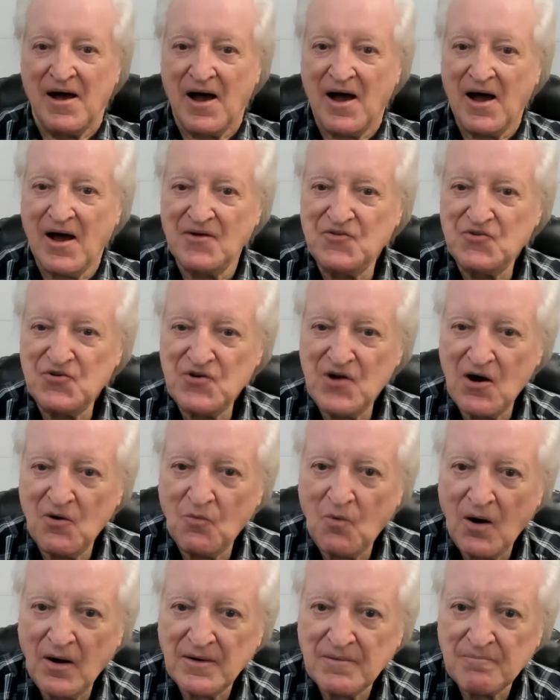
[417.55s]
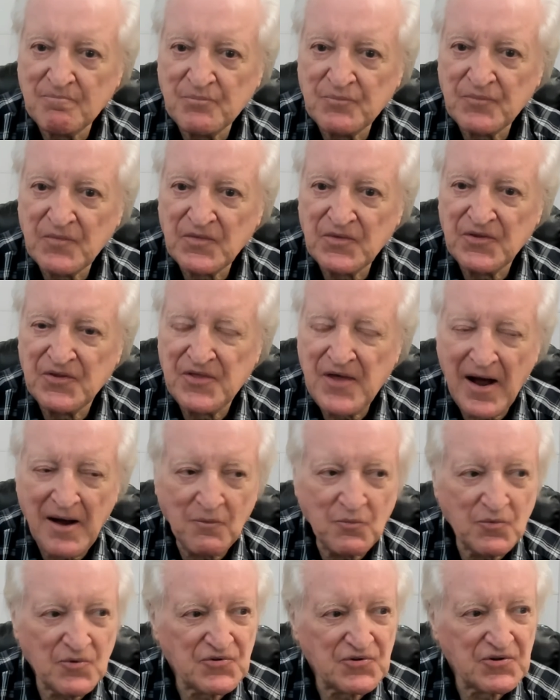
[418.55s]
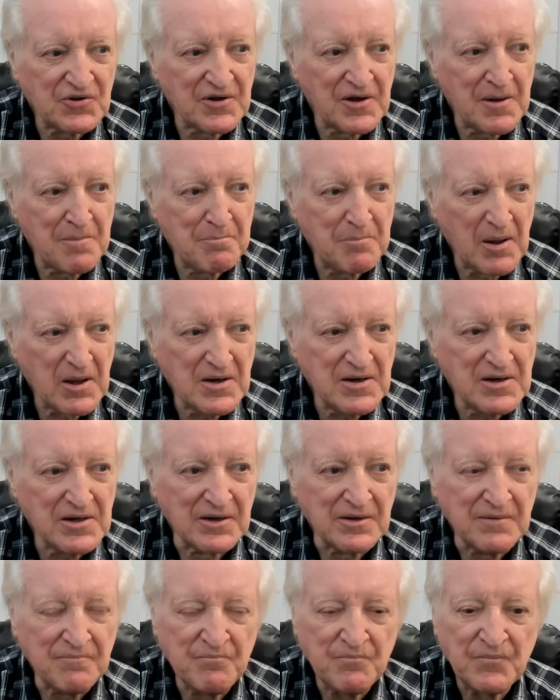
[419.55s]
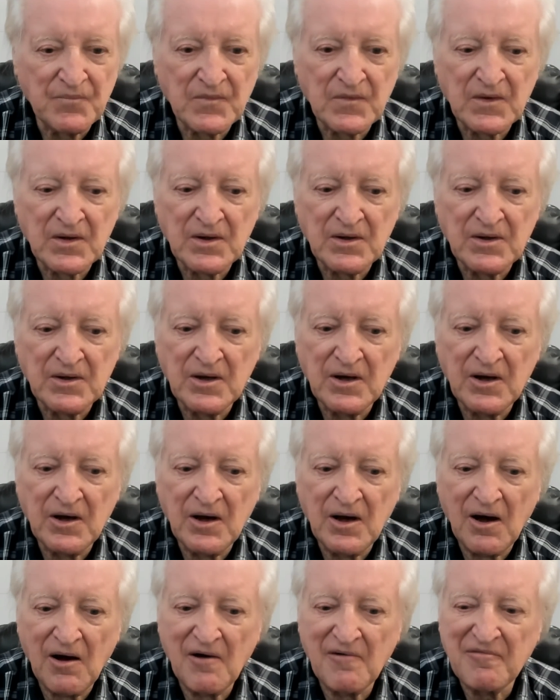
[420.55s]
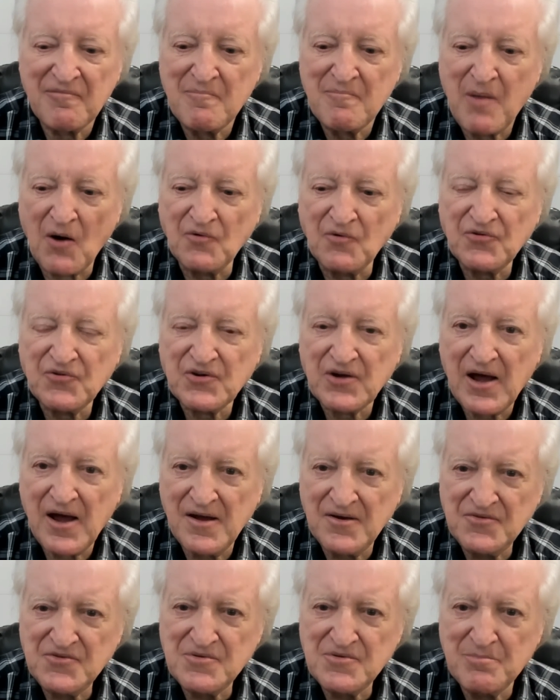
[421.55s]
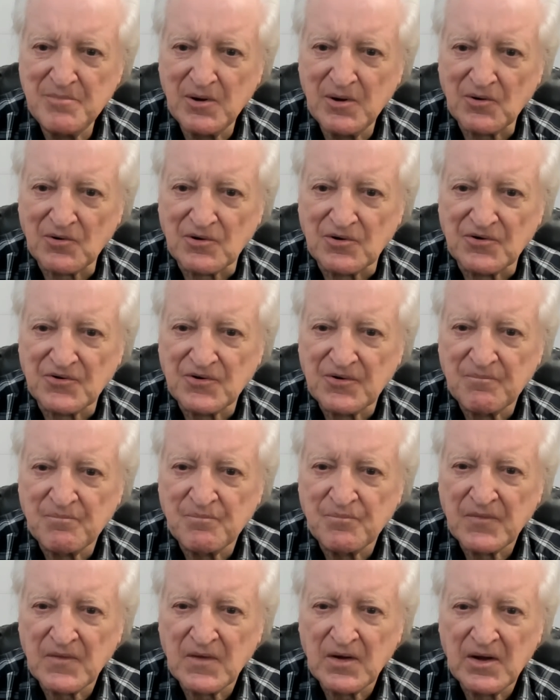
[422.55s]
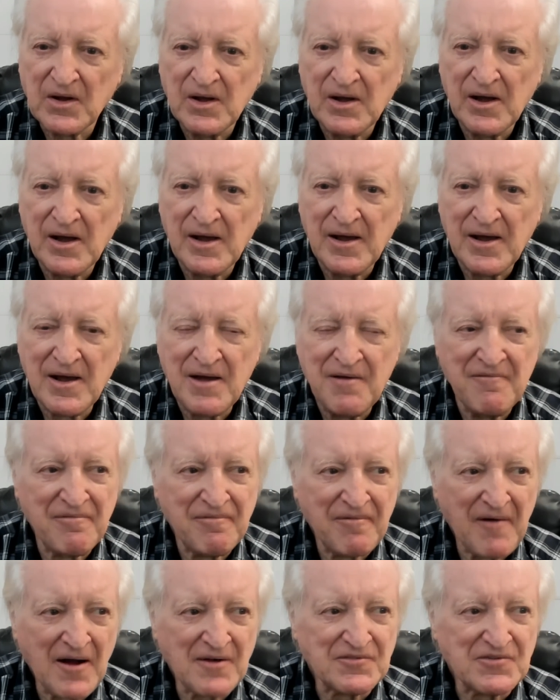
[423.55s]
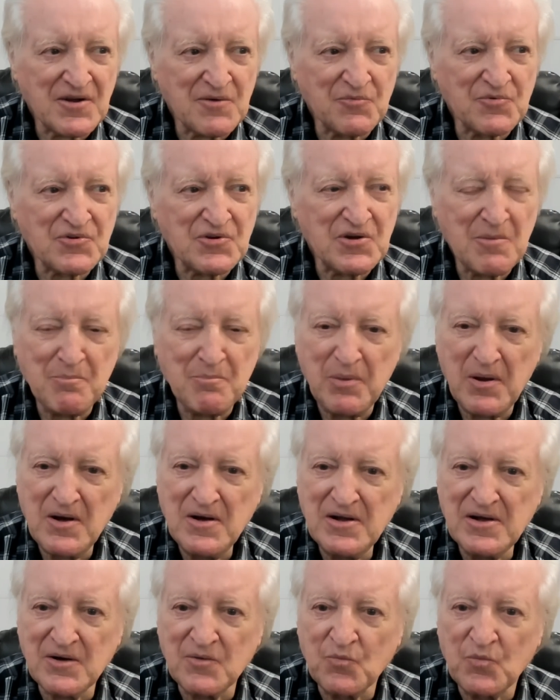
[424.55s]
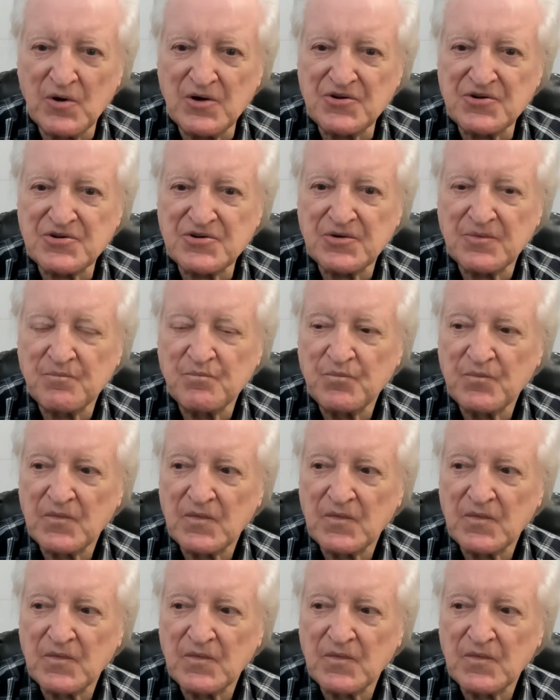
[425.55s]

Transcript: And you know what? That was the opinion of most engine builders. In fact, it was an opinion which